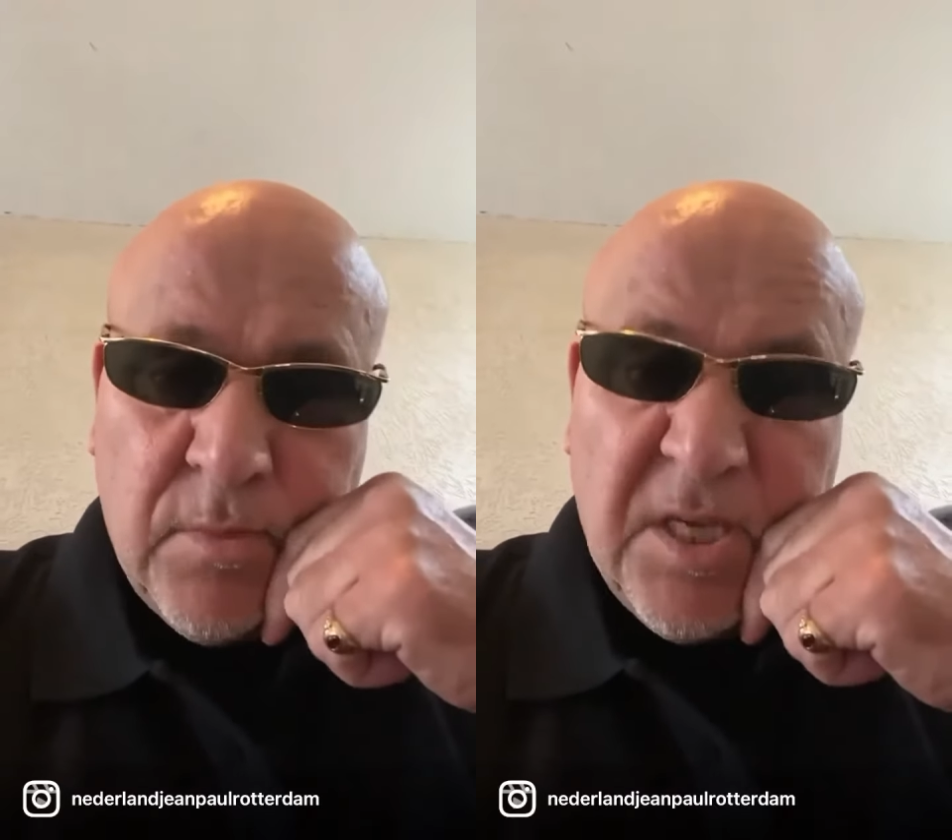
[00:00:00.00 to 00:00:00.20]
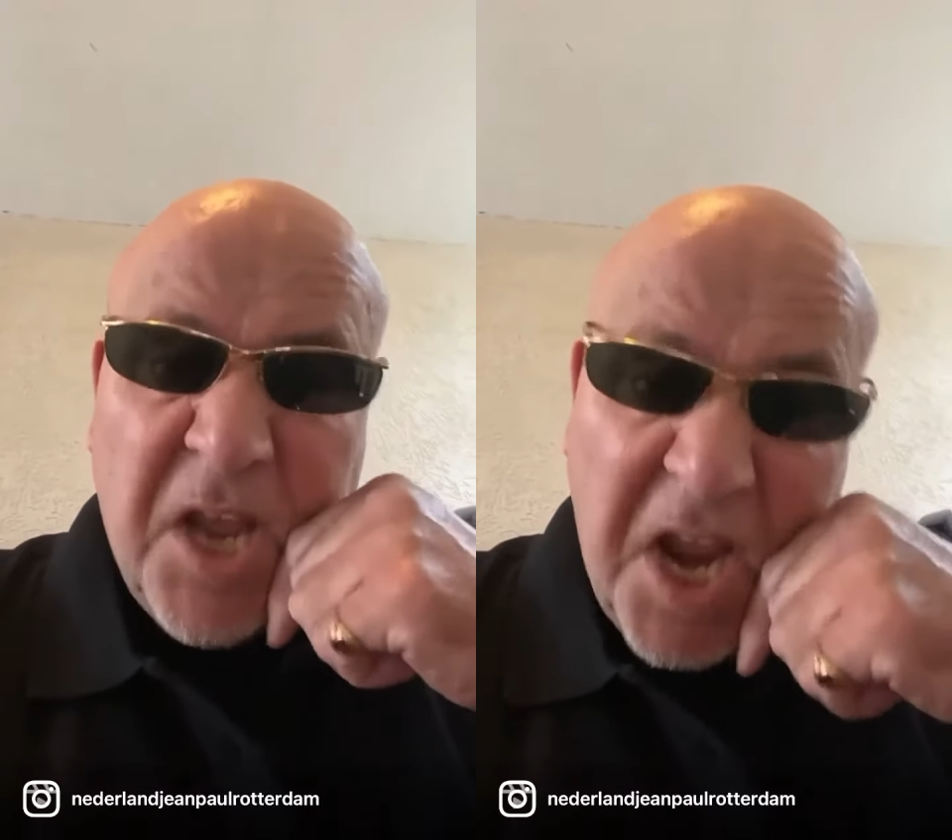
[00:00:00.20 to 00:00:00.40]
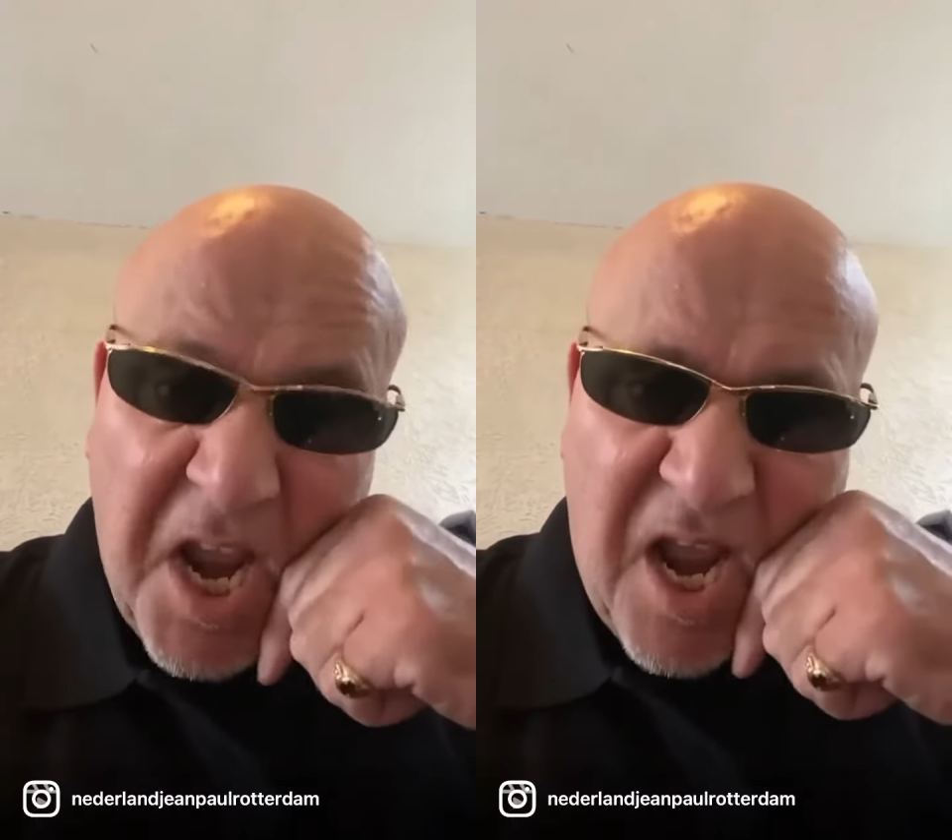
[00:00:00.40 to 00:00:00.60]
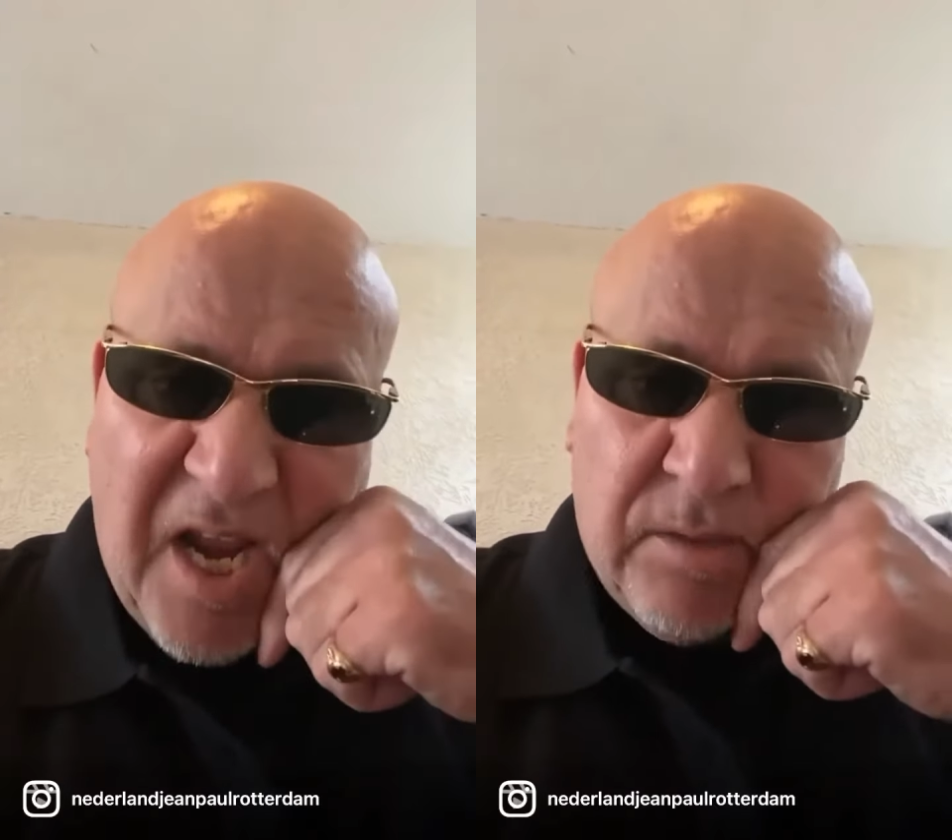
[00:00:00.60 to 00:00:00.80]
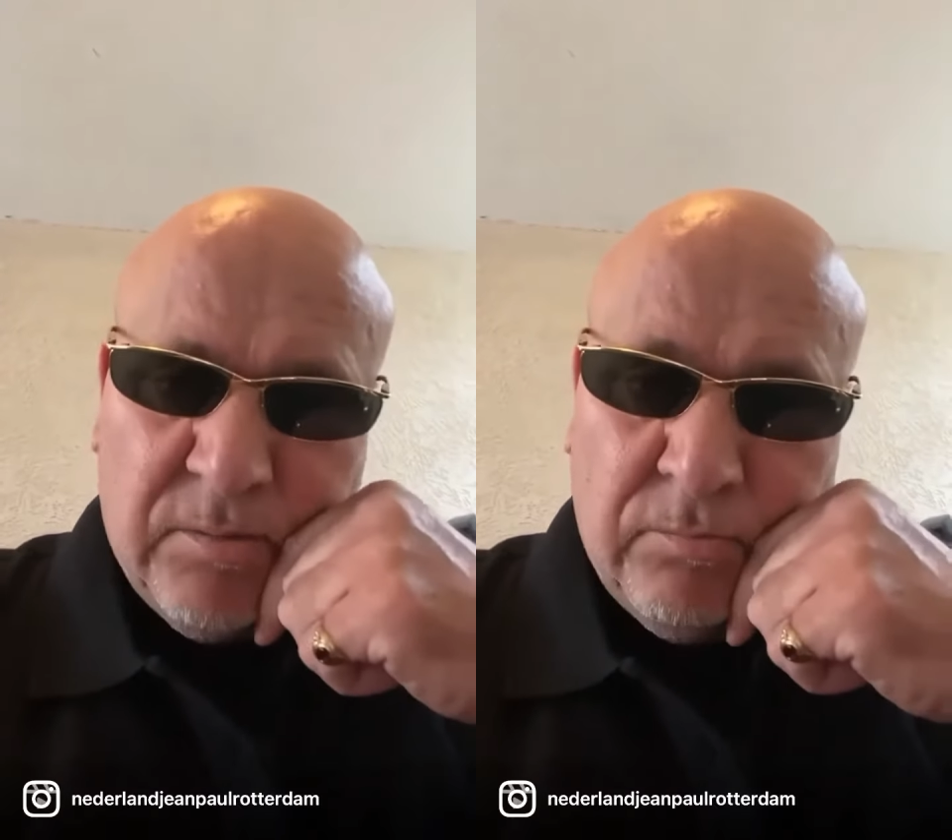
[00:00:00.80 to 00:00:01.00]

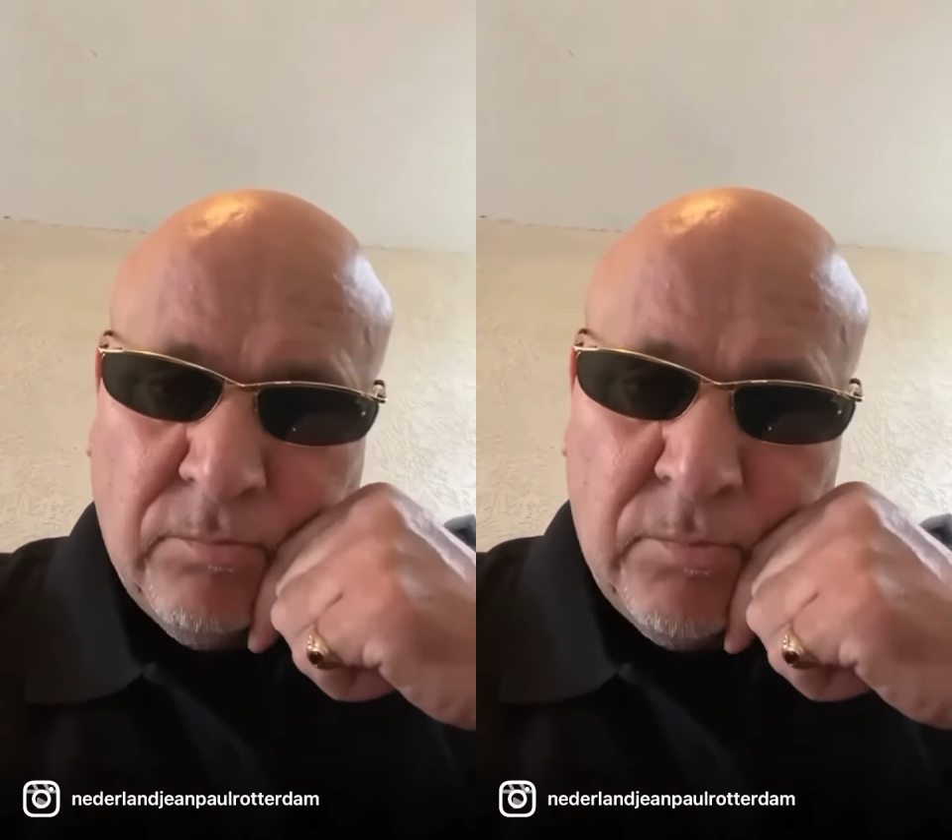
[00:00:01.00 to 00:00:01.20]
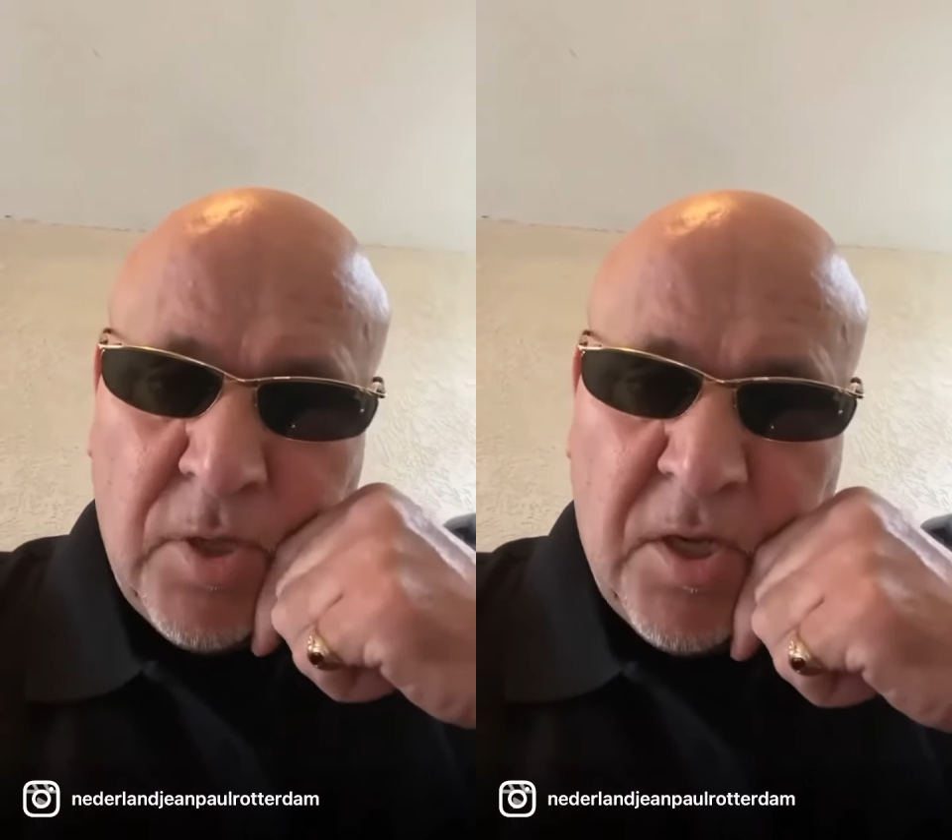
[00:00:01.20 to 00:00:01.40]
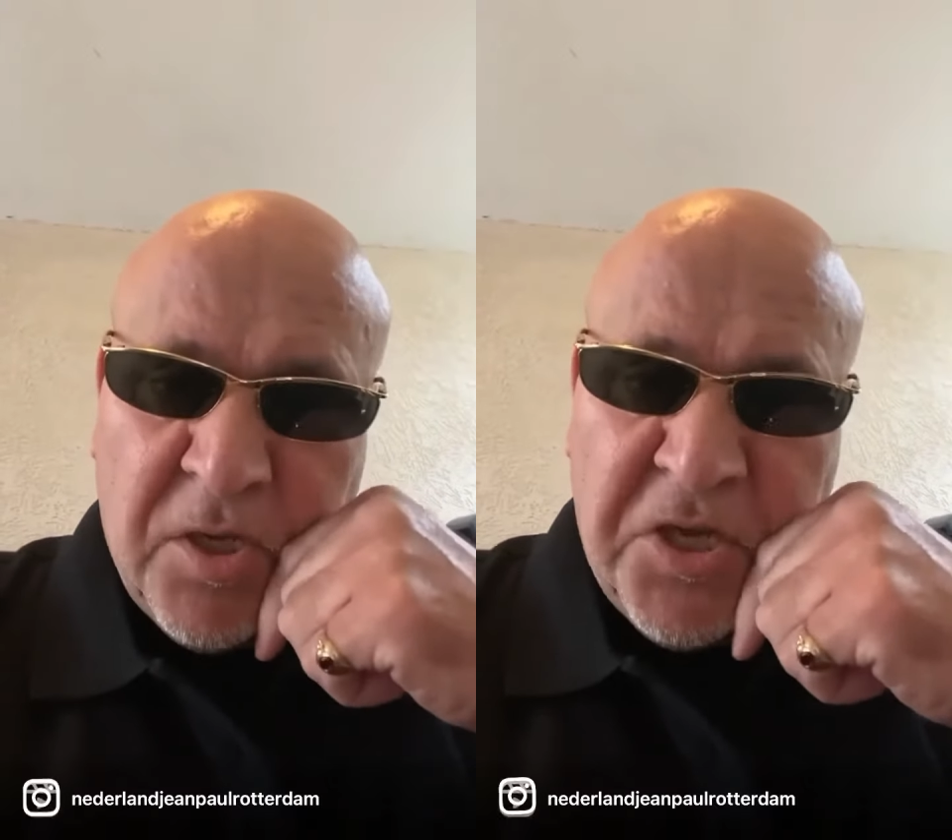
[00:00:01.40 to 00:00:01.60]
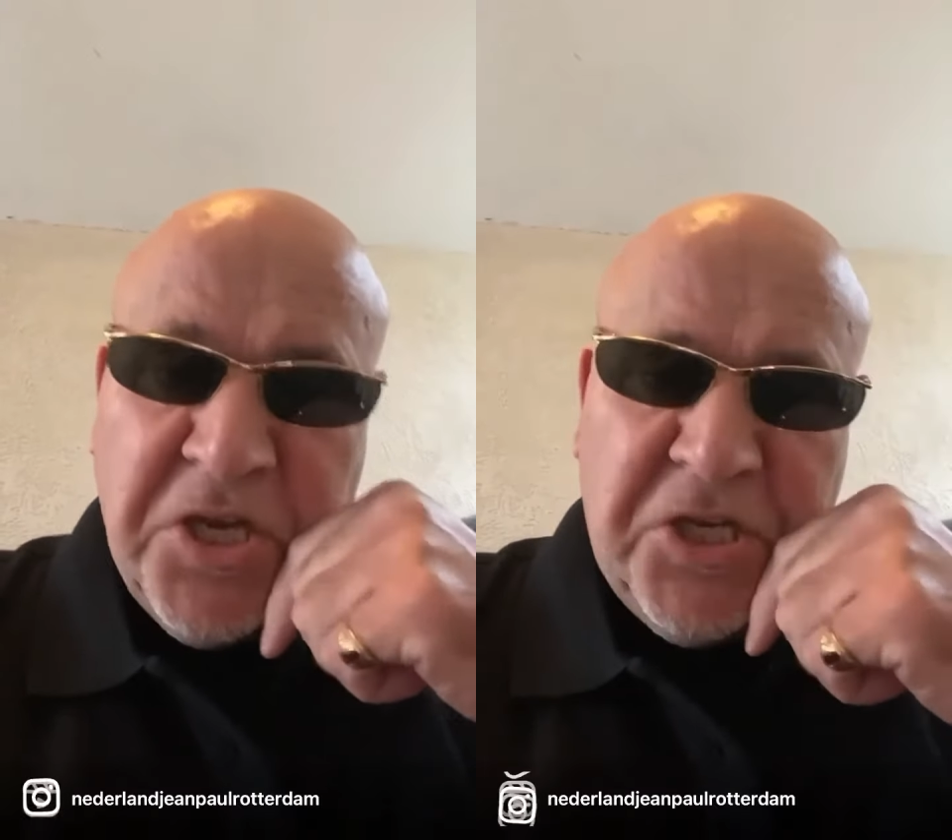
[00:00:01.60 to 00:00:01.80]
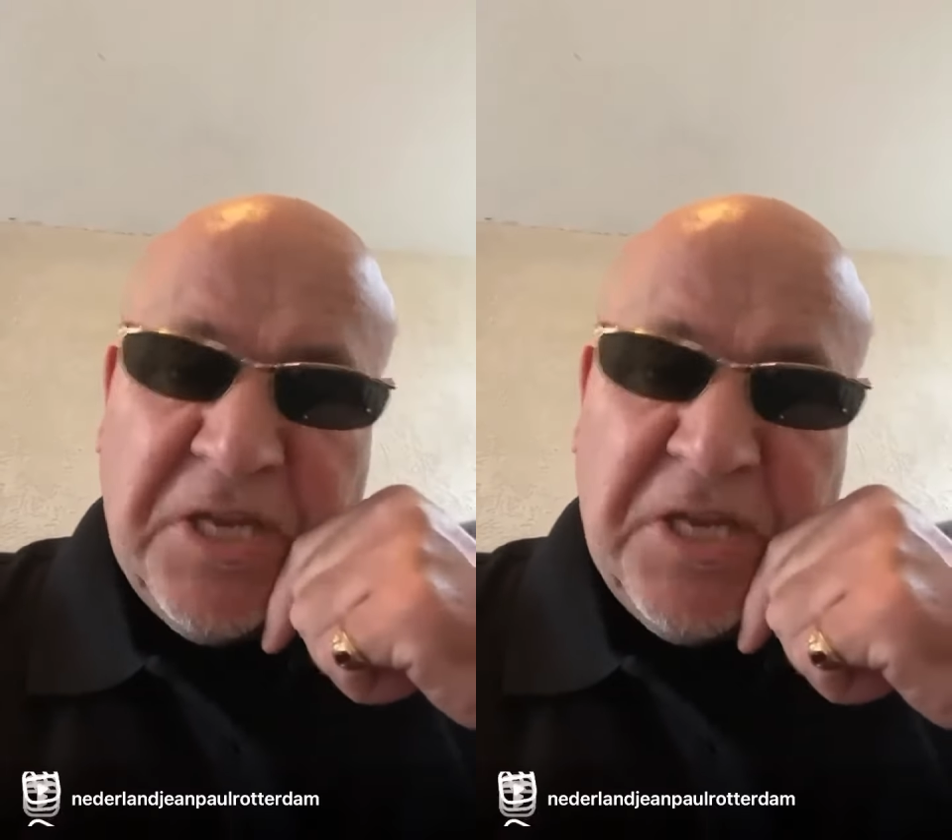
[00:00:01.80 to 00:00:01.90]
Yeah, he's